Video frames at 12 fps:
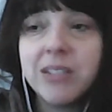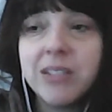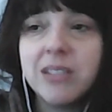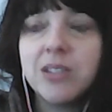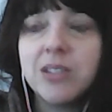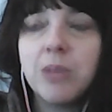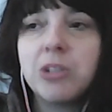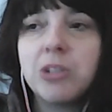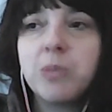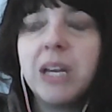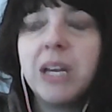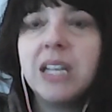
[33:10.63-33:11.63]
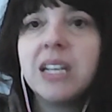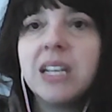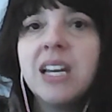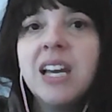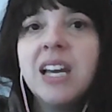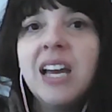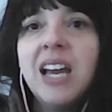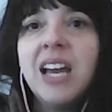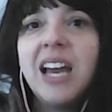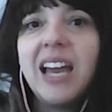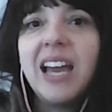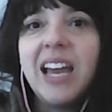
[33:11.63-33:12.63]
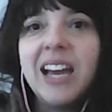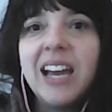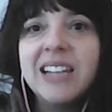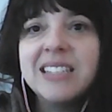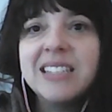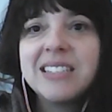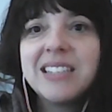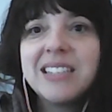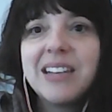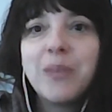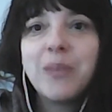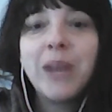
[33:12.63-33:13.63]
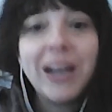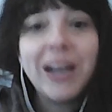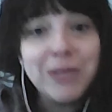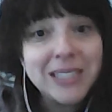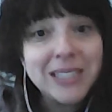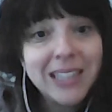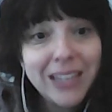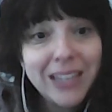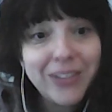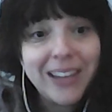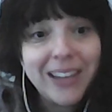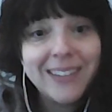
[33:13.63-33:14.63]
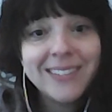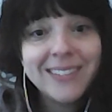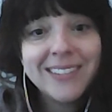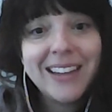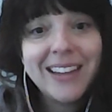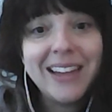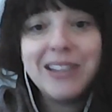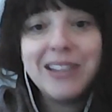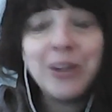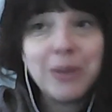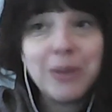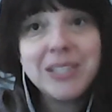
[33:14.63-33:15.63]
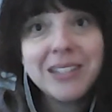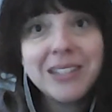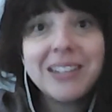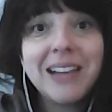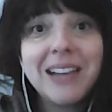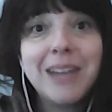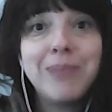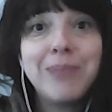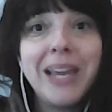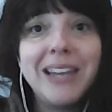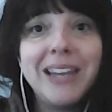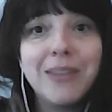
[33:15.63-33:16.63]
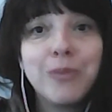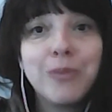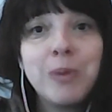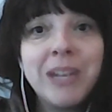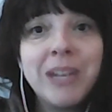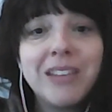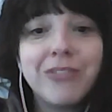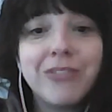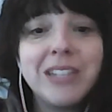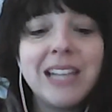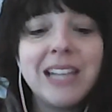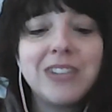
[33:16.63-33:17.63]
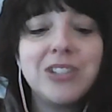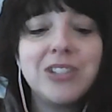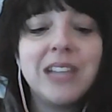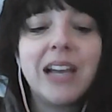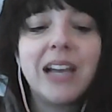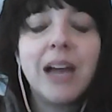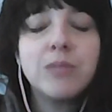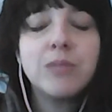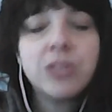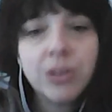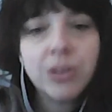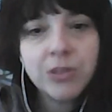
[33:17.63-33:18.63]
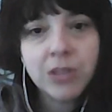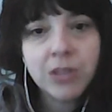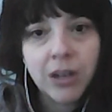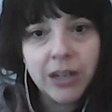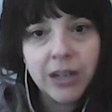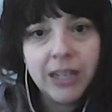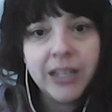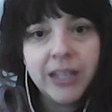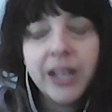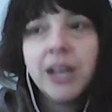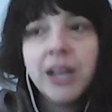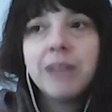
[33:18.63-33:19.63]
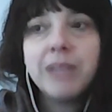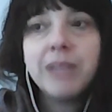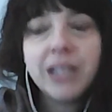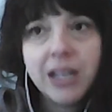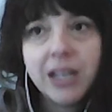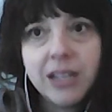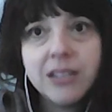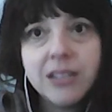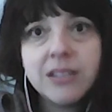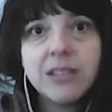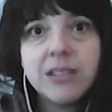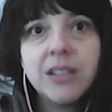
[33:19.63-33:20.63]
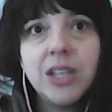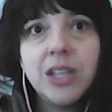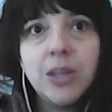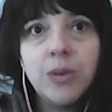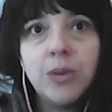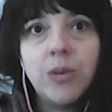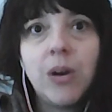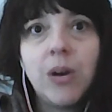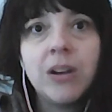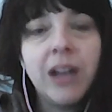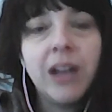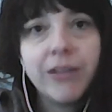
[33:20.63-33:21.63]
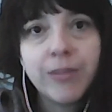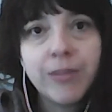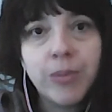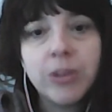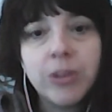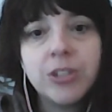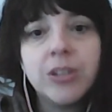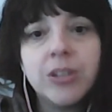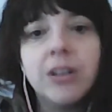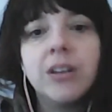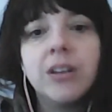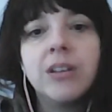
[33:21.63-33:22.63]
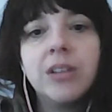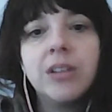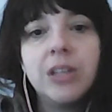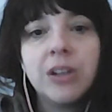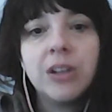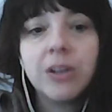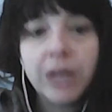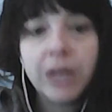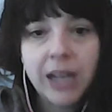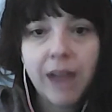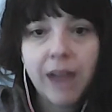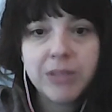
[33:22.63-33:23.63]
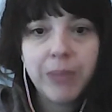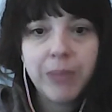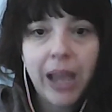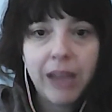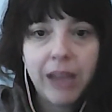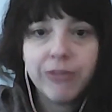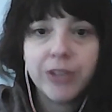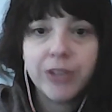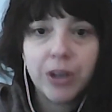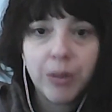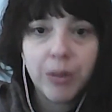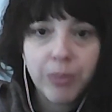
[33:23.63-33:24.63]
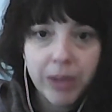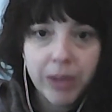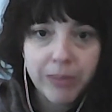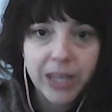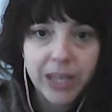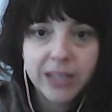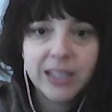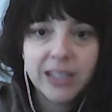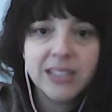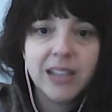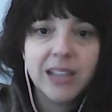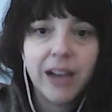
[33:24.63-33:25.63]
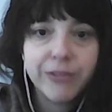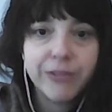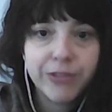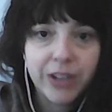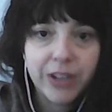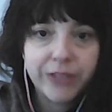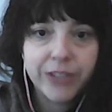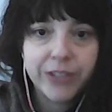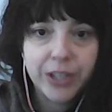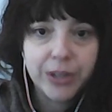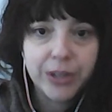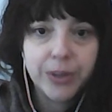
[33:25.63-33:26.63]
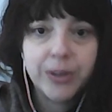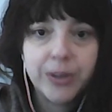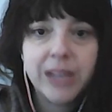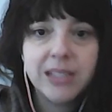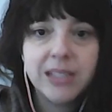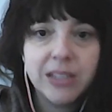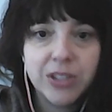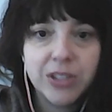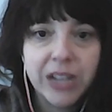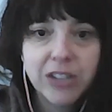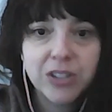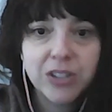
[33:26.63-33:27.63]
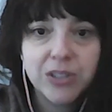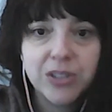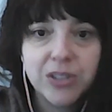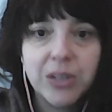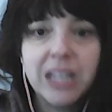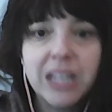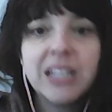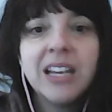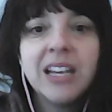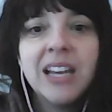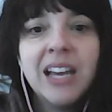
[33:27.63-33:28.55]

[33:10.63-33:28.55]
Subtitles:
I was in so much pain. And when I was leaving, and, I'm still in a lot of pain, the woman at the front desk, she's like, "I'm so sorry, because you are not from Portugal, you're going to have to pay for your appointment. It's not free for you as an international student."